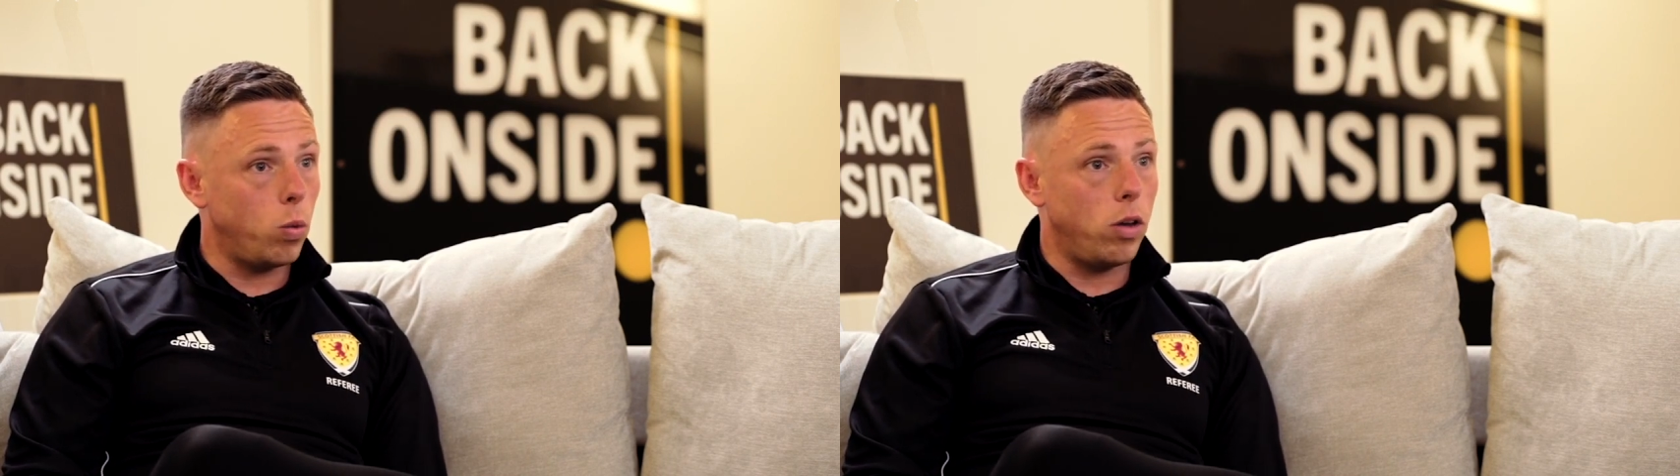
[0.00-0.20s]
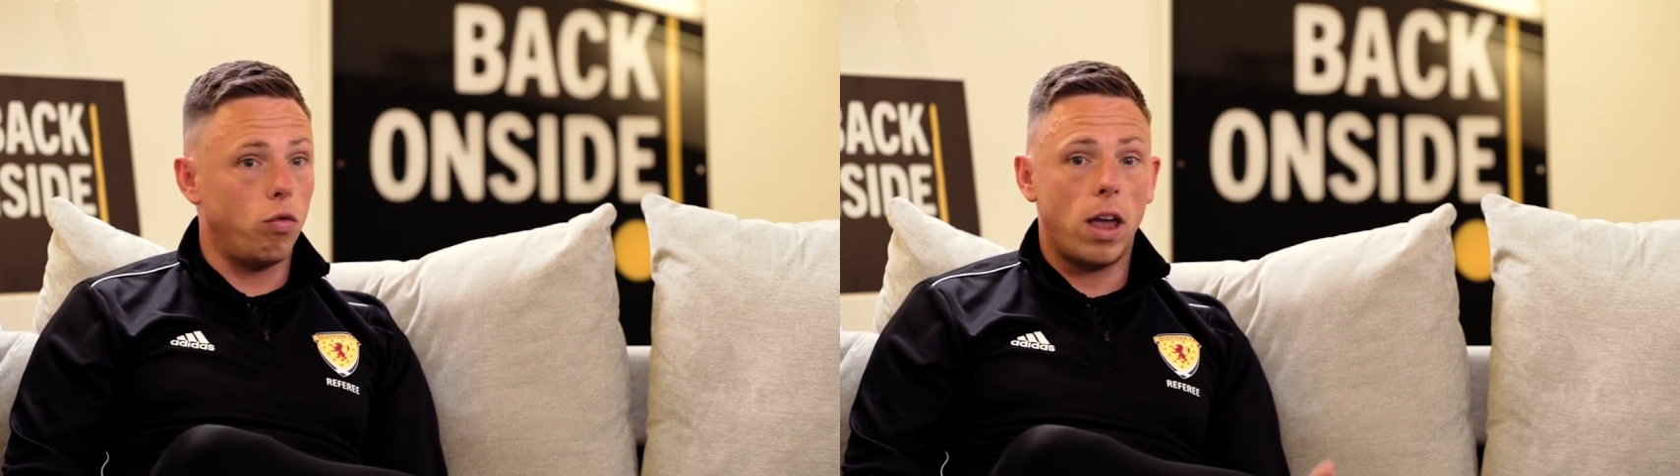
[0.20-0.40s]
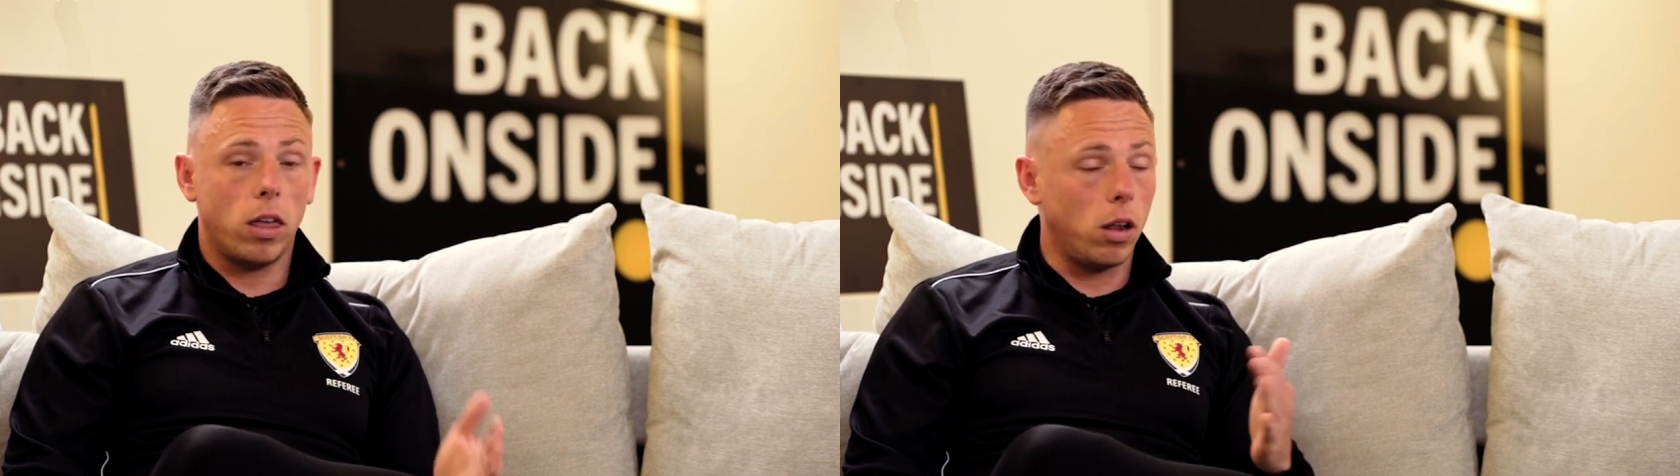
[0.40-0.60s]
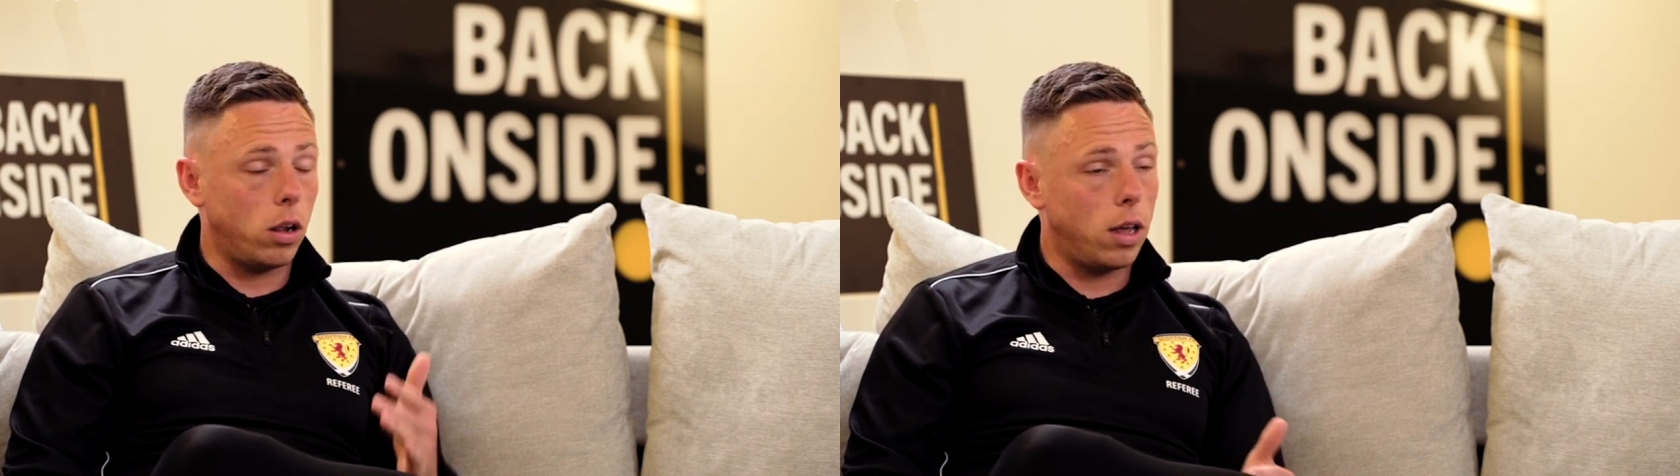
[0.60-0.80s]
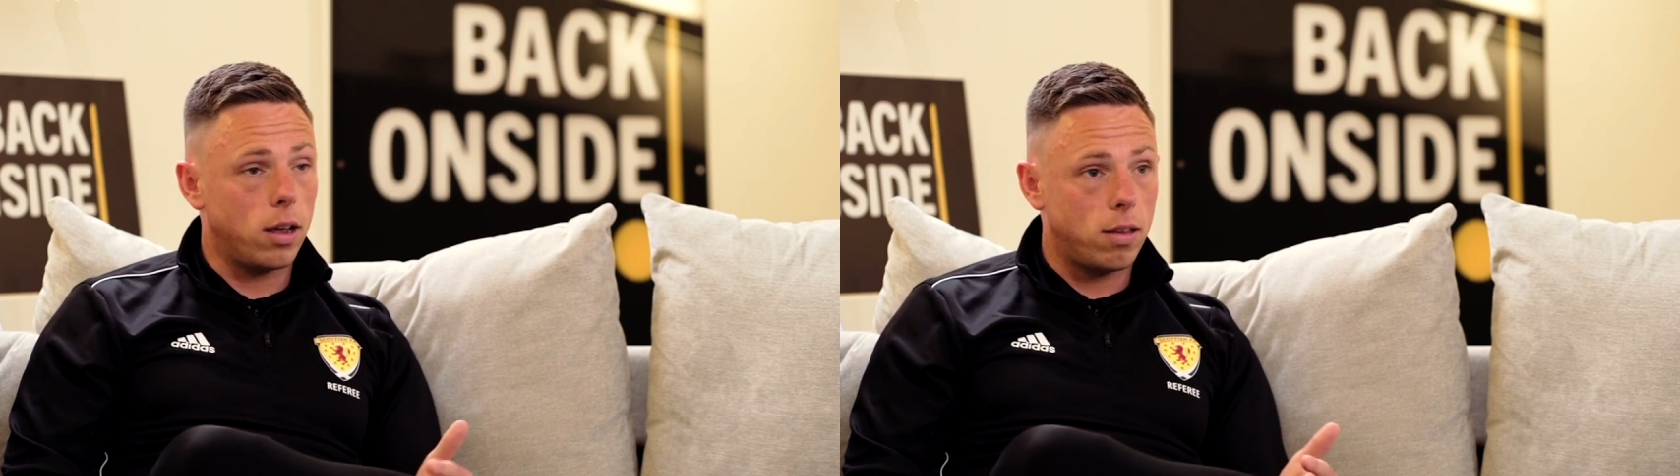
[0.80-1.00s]
We
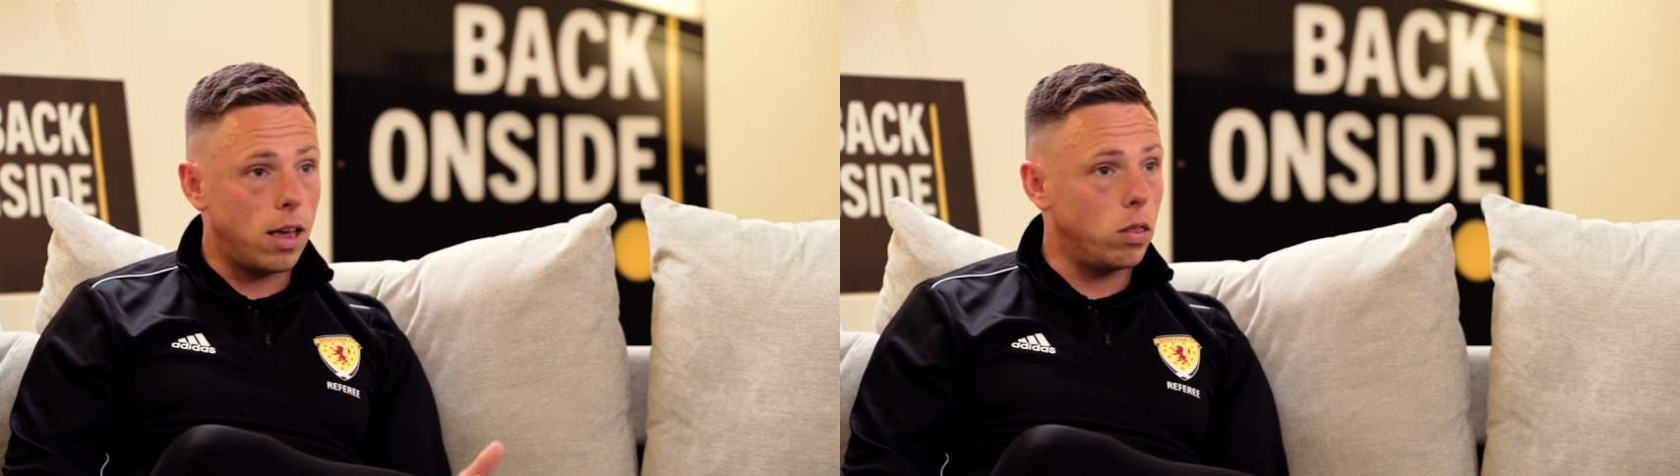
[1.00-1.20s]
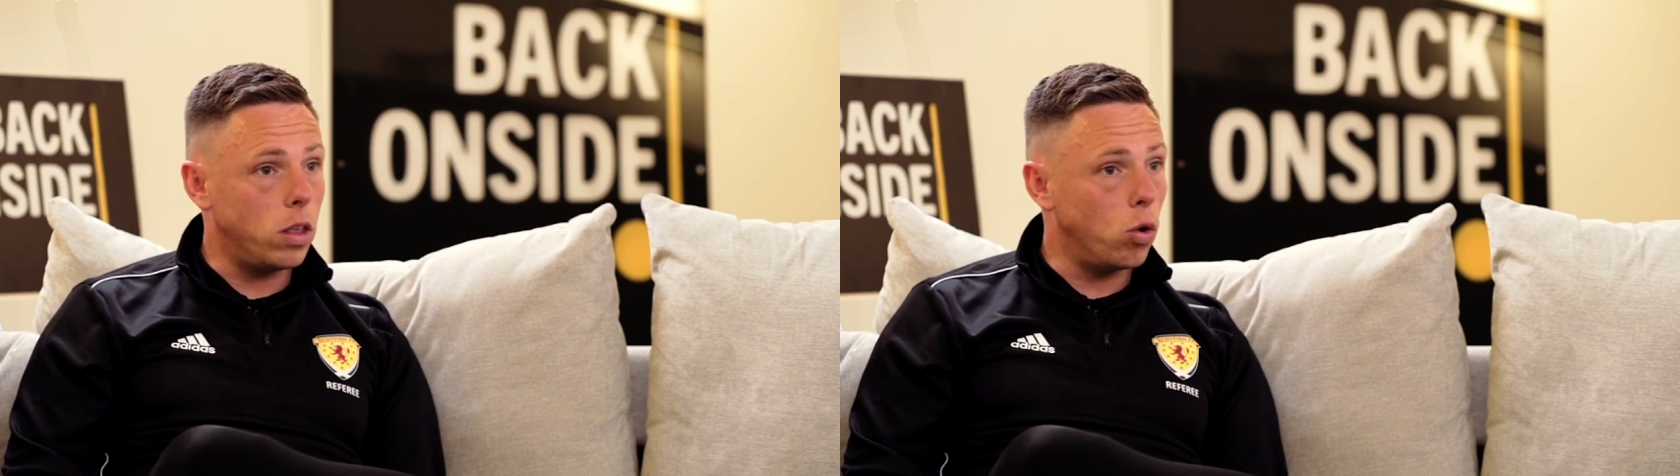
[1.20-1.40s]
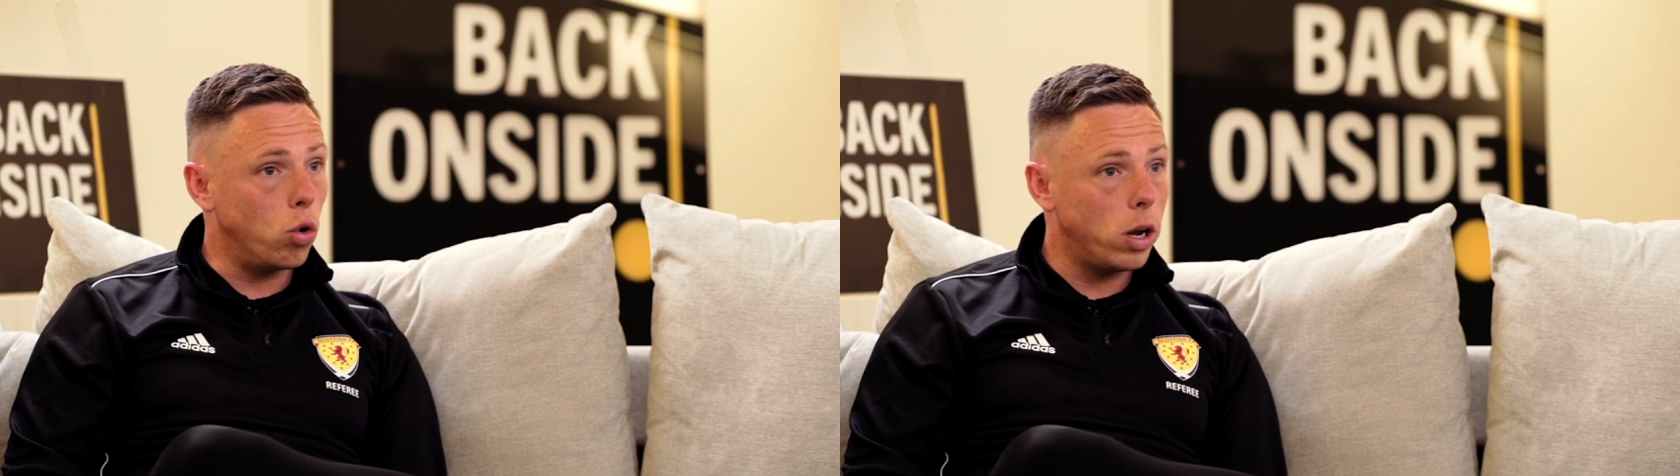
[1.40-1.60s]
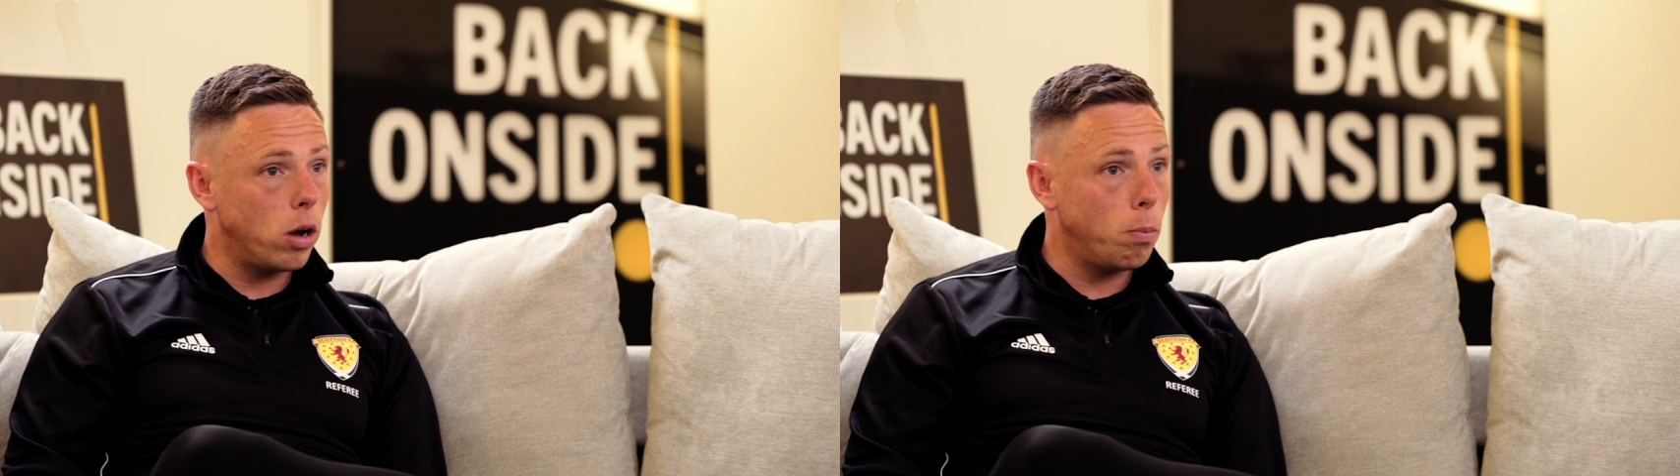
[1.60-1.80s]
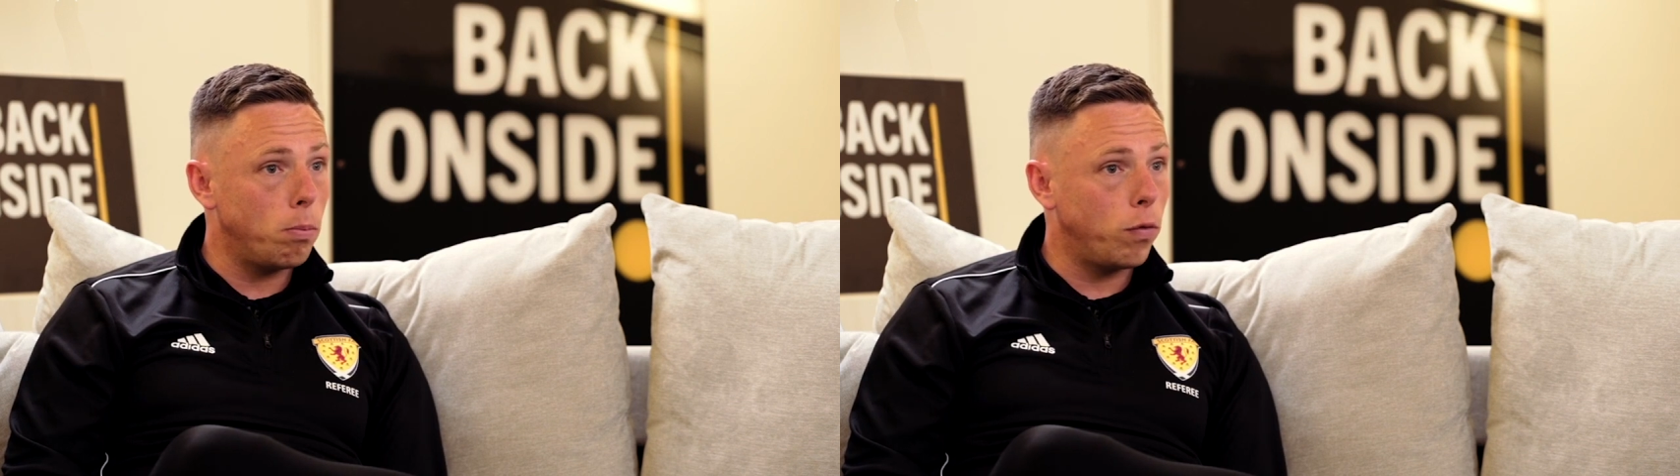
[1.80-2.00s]
regularly attend the
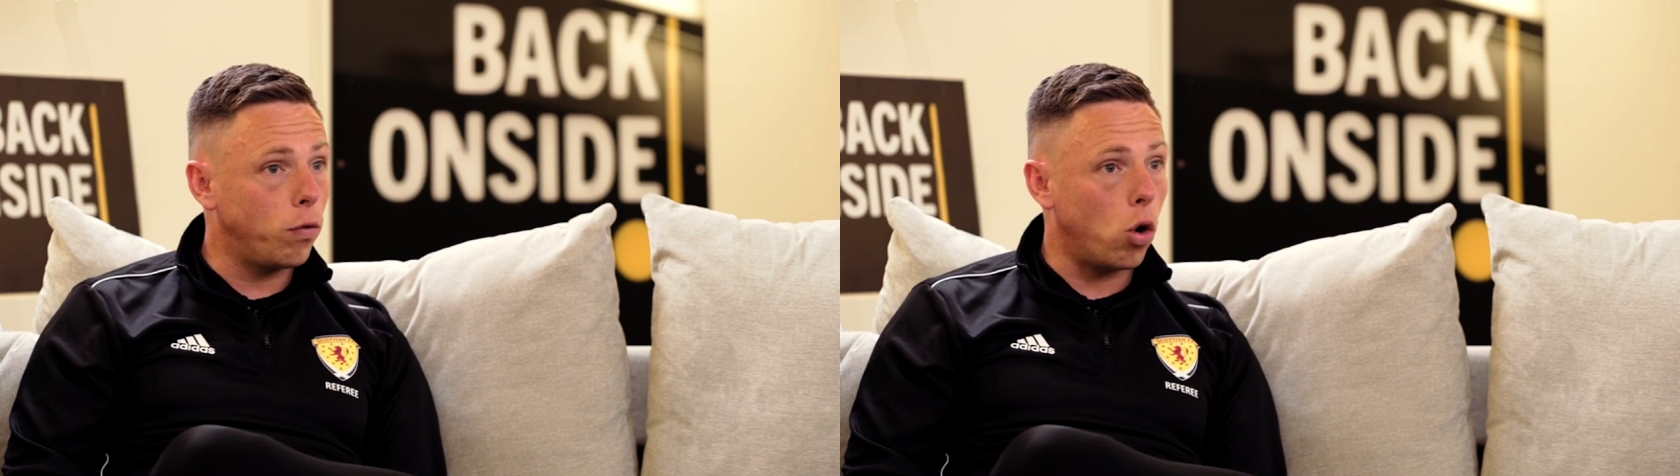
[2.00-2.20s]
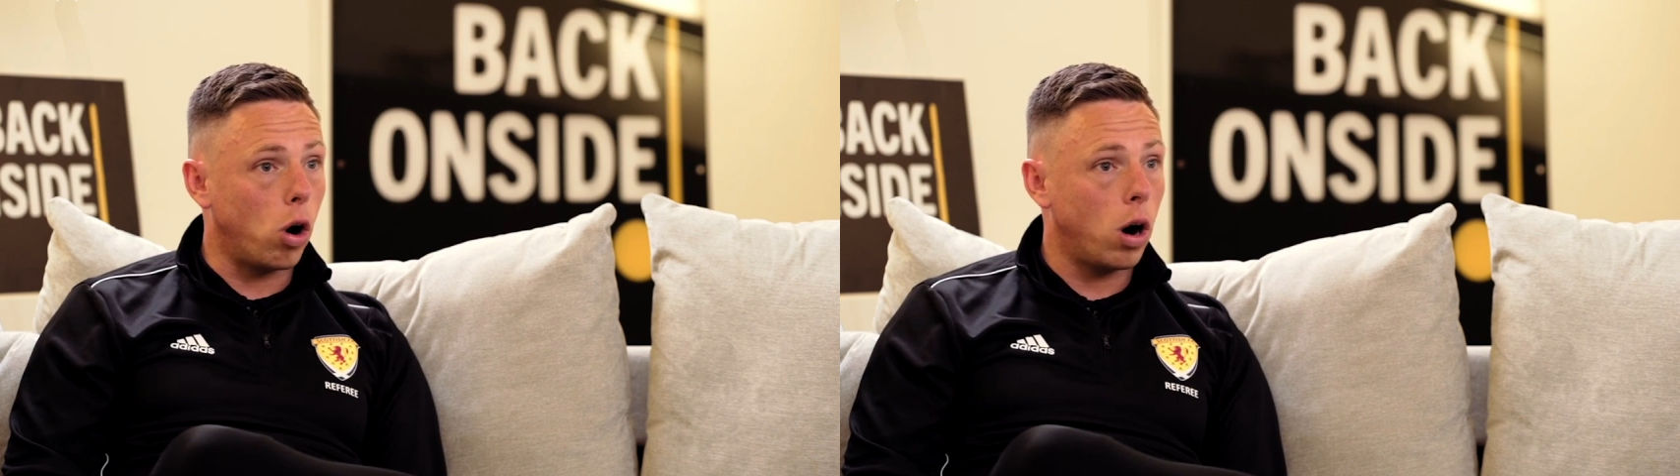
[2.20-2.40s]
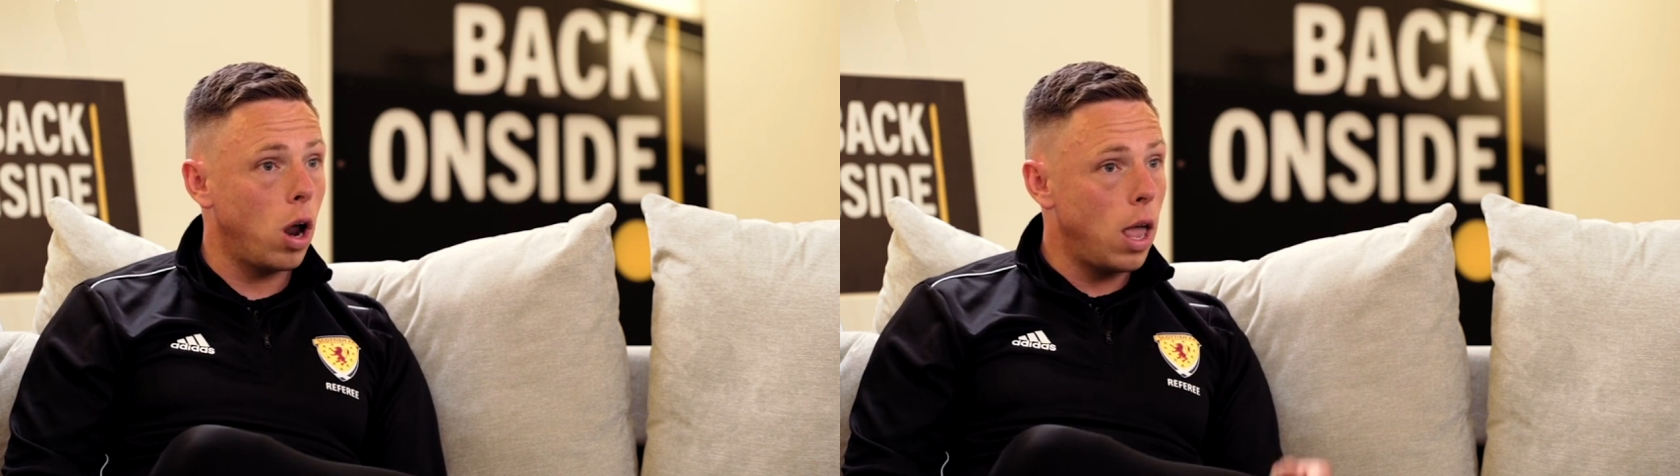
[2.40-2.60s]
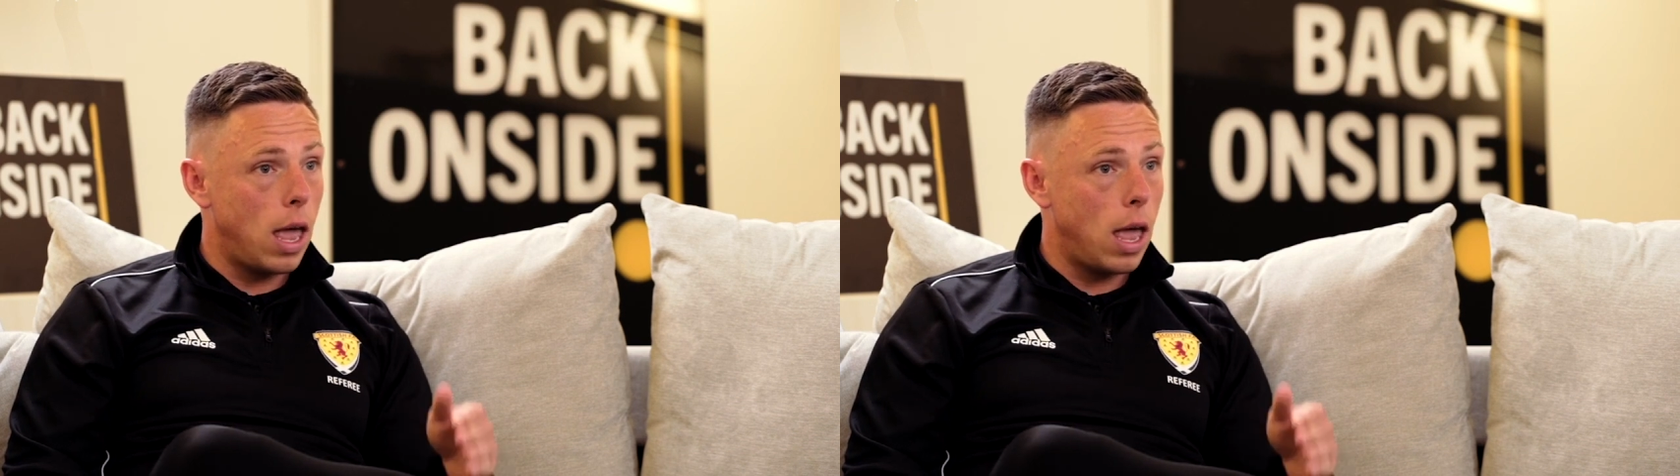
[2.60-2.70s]
Orium for